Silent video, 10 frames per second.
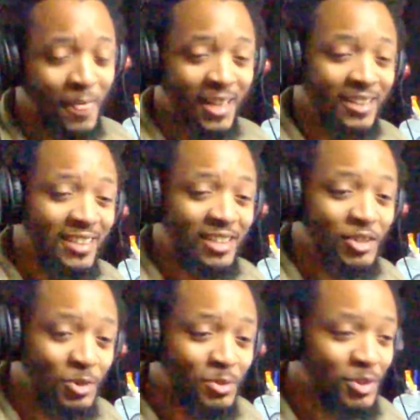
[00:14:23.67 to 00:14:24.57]
And then
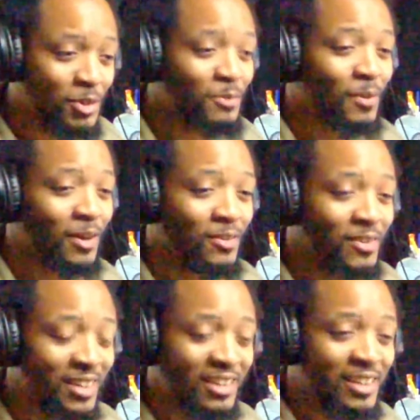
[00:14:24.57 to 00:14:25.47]
you turn
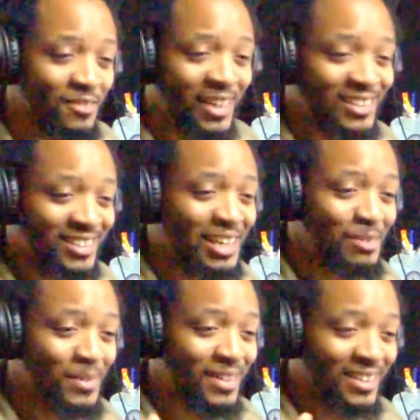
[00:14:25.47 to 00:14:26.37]
around and give that
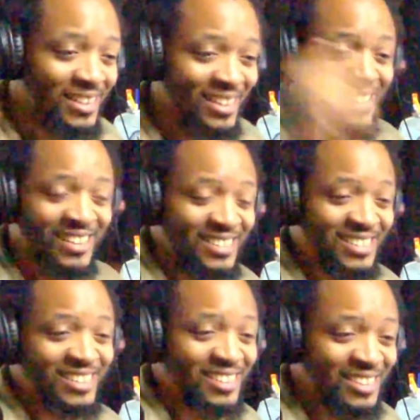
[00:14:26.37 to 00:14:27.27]
same money
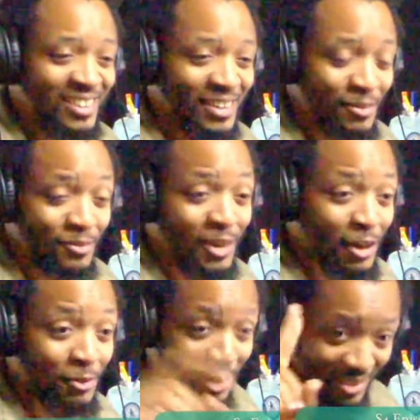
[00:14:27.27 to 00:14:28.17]
to the
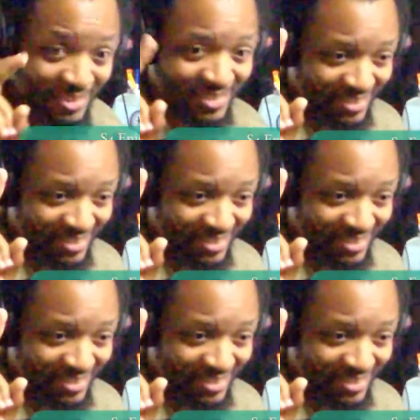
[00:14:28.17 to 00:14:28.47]
veteran-owned